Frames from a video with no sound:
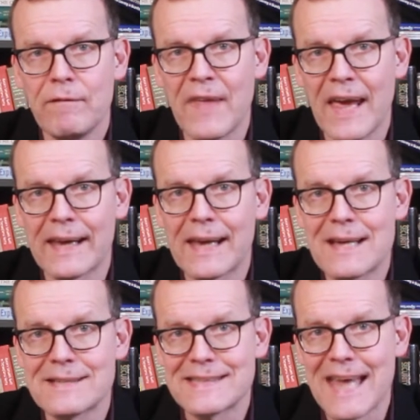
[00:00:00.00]
take
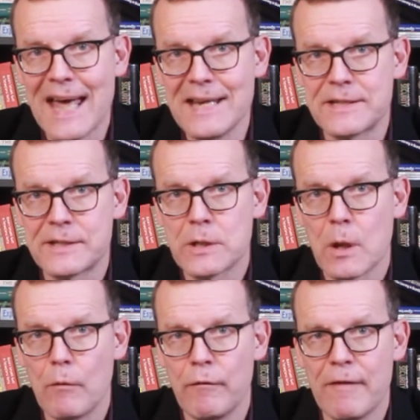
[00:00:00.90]
stands
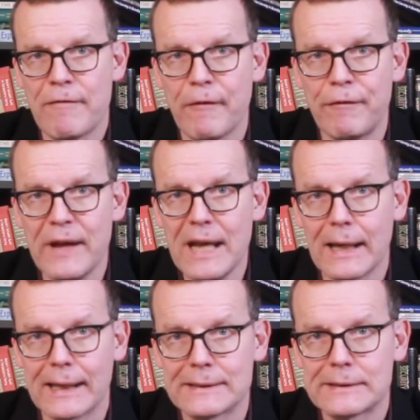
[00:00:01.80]
with the
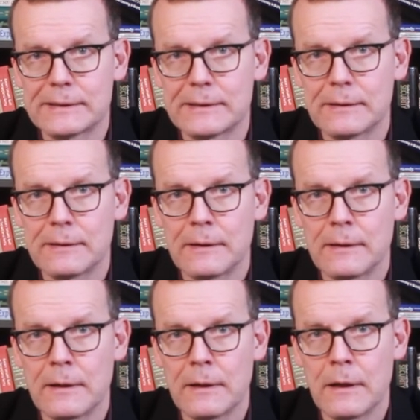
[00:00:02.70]
feelings.
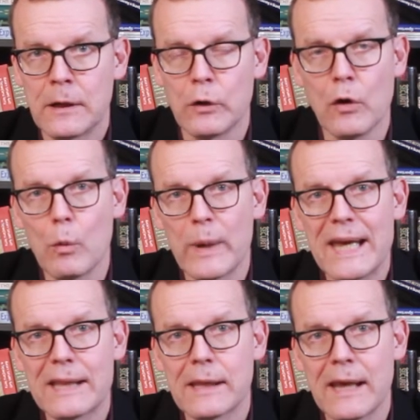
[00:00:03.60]
We
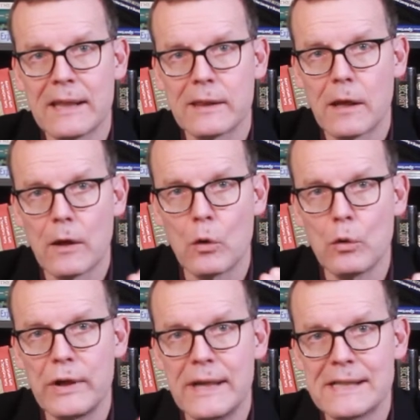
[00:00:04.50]
get
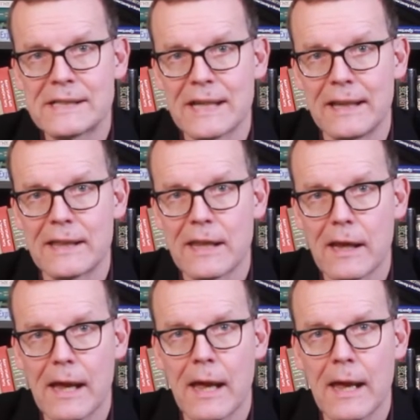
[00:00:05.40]
good, decent
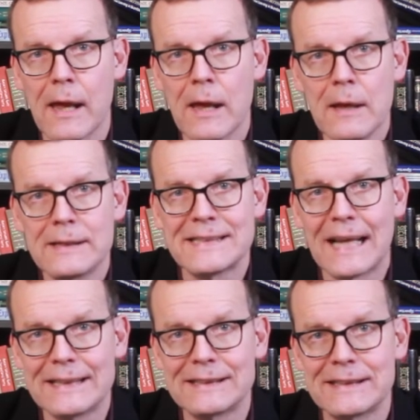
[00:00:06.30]

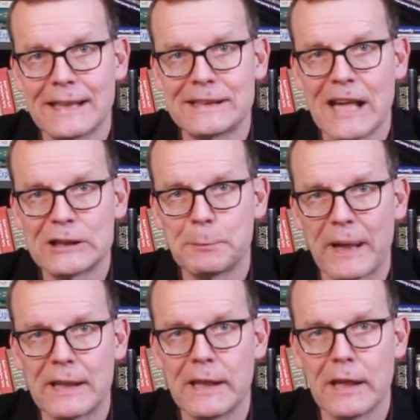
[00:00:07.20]
statistics,
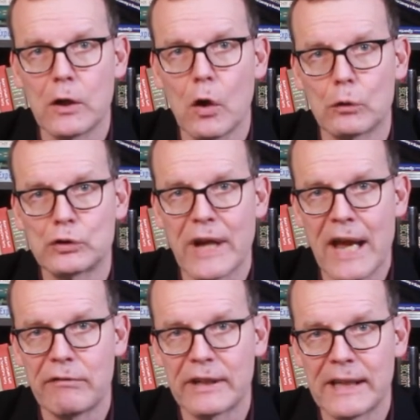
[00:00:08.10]
expected goals,
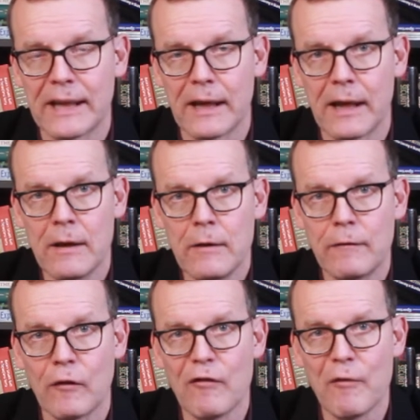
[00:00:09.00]
everything
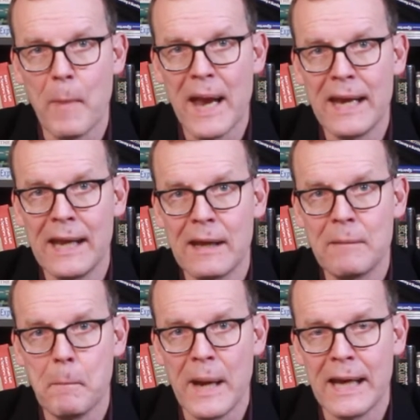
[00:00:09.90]
from
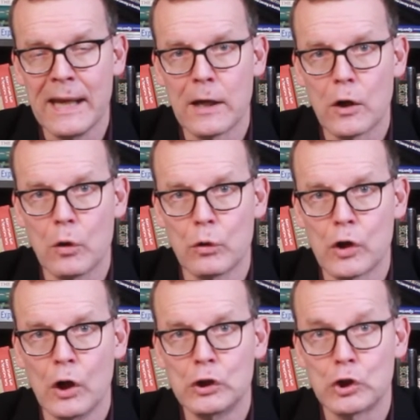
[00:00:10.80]
many good
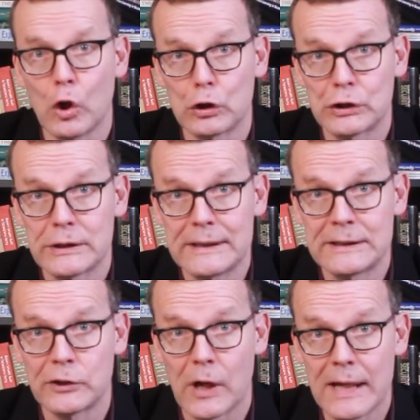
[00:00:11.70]

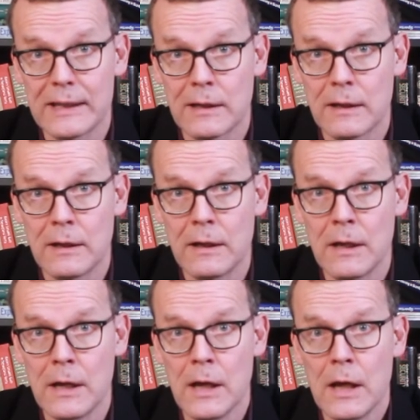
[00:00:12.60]
sources, right?
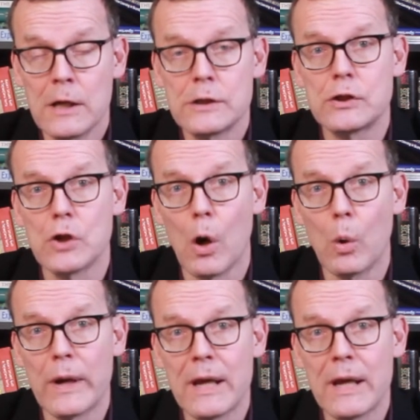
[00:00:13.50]
So